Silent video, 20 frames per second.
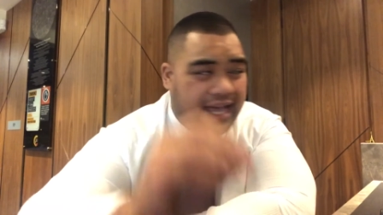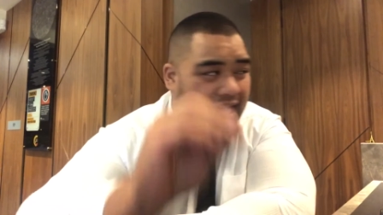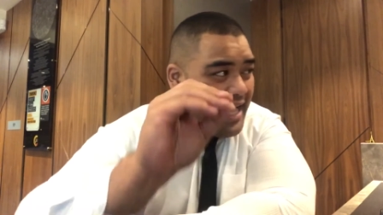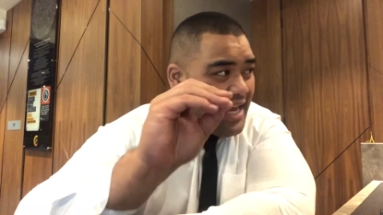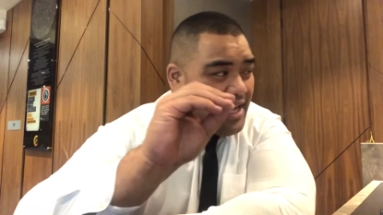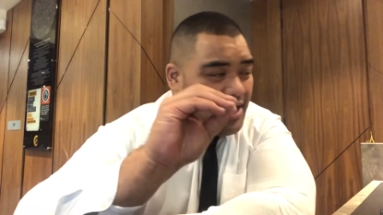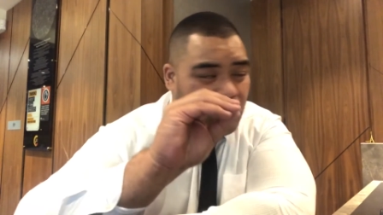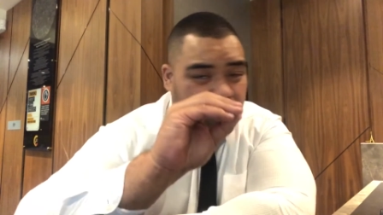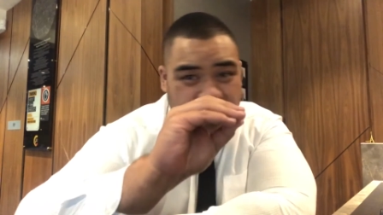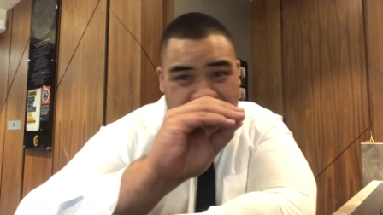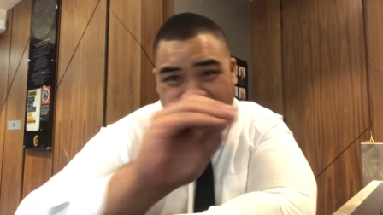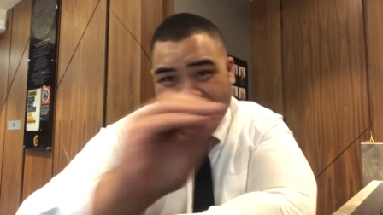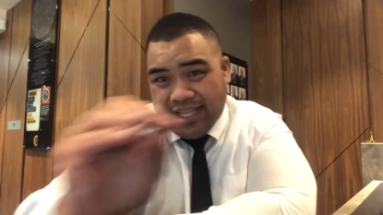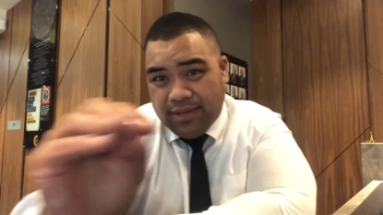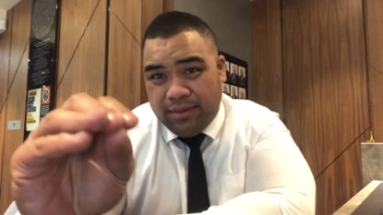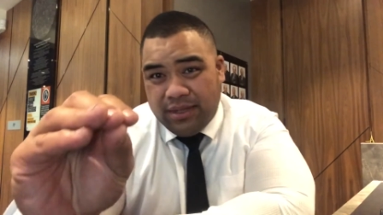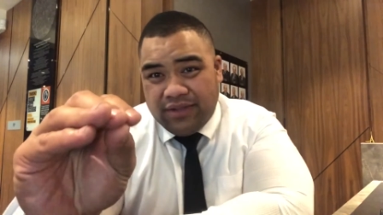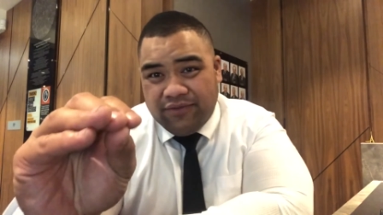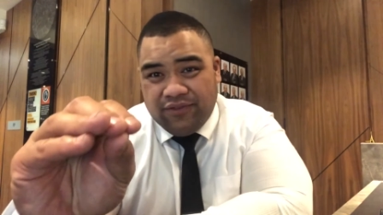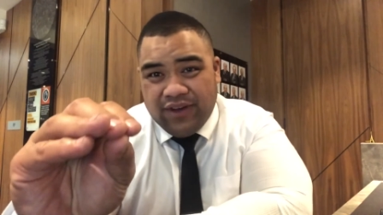and I do
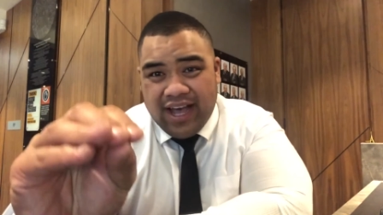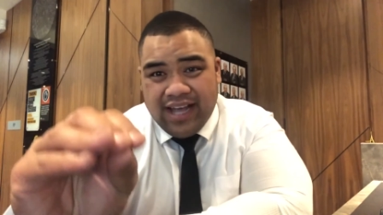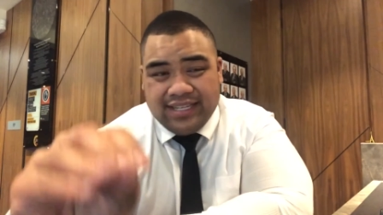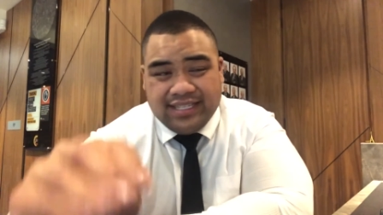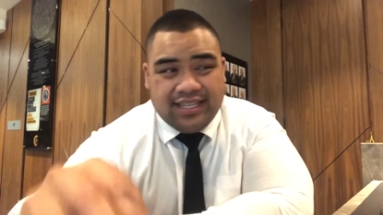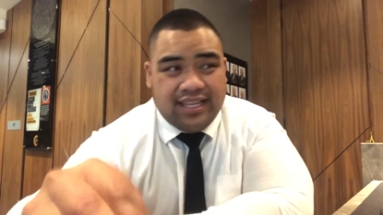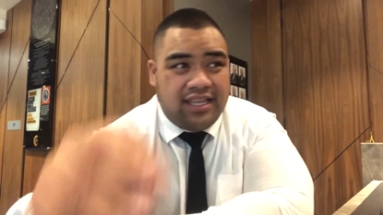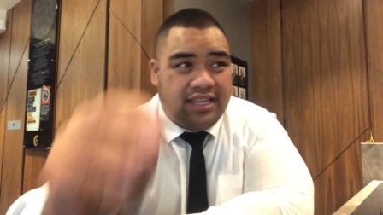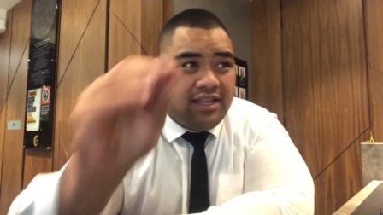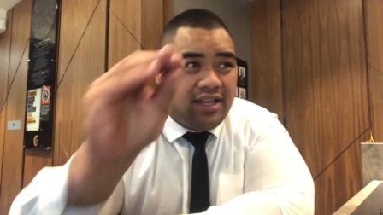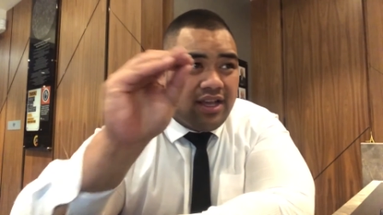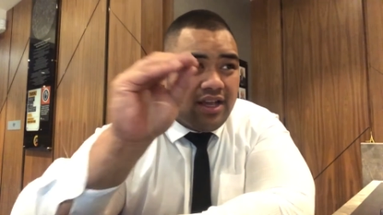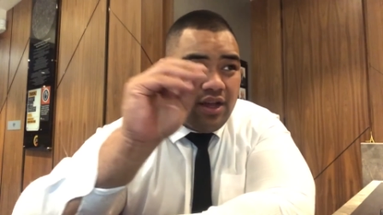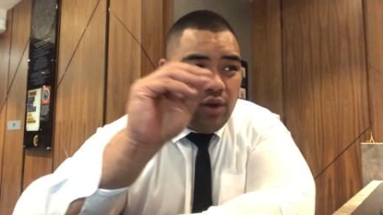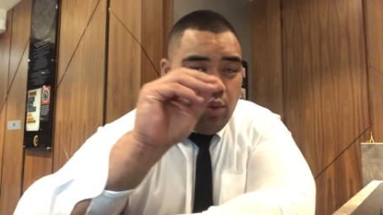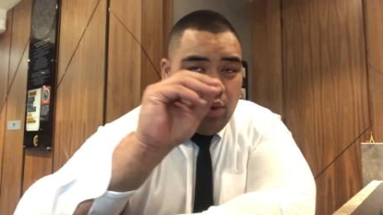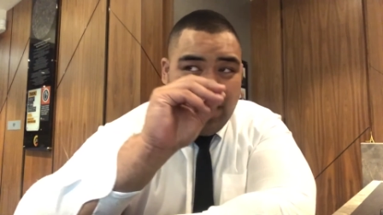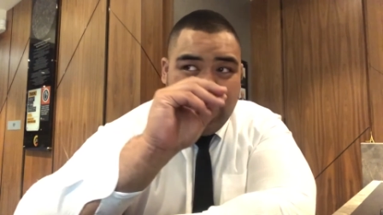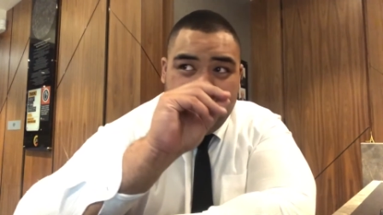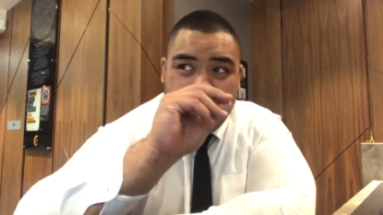intermittent fasting
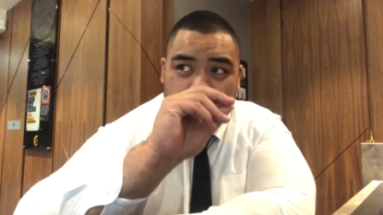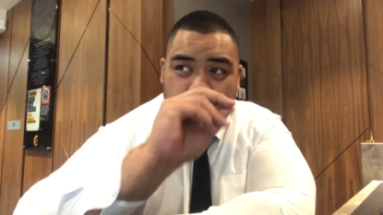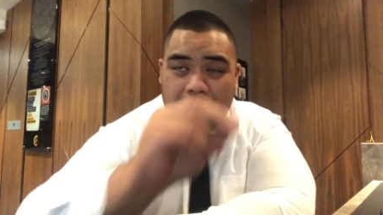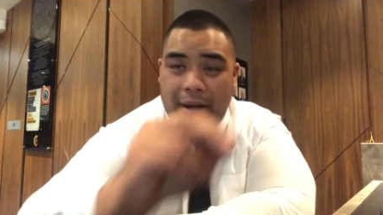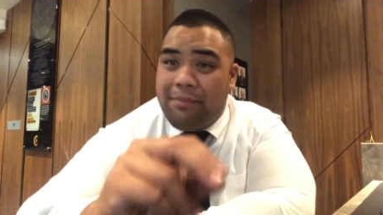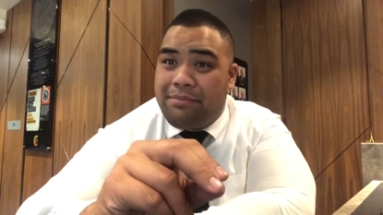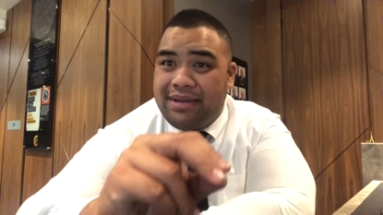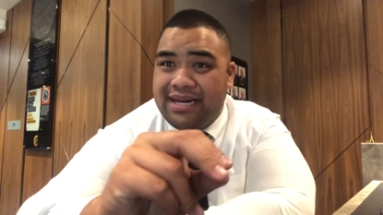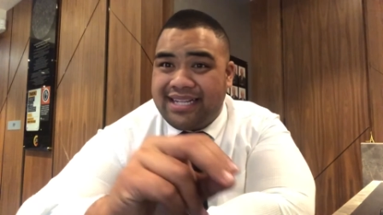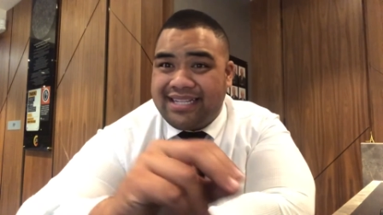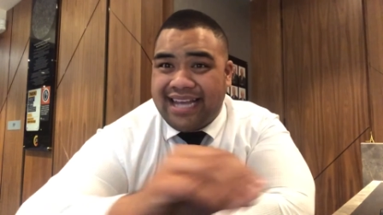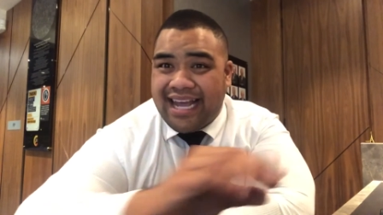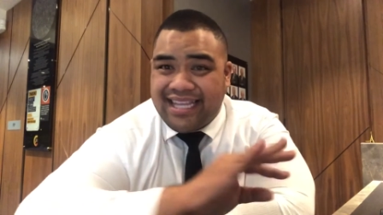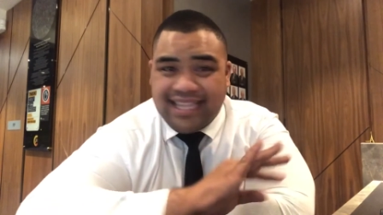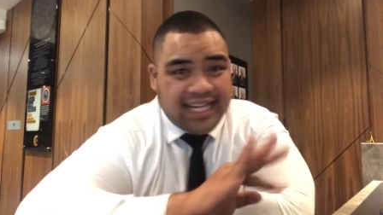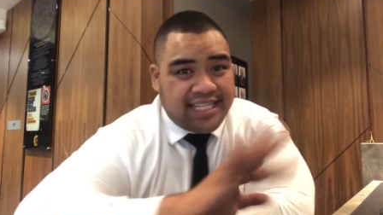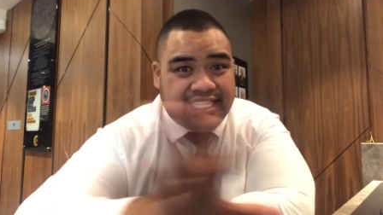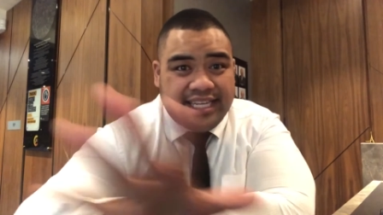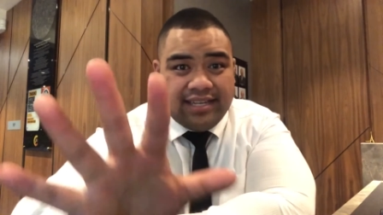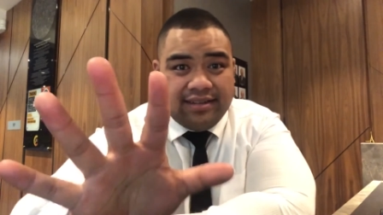where I eat one meal a day.
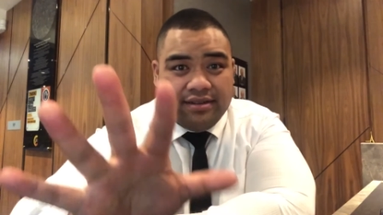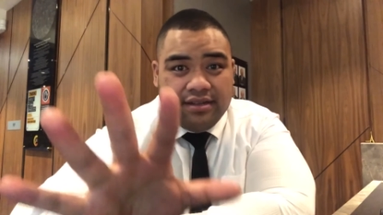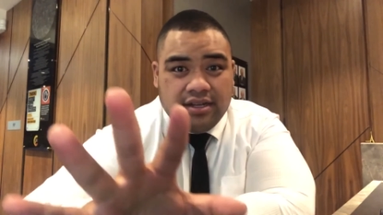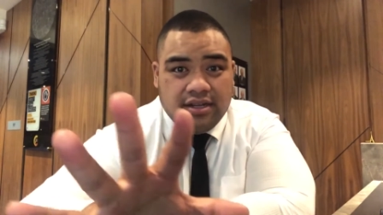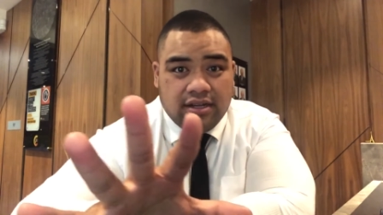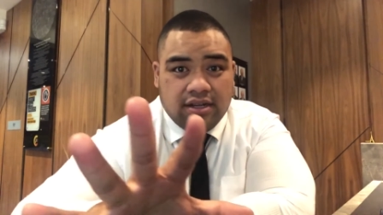That's it.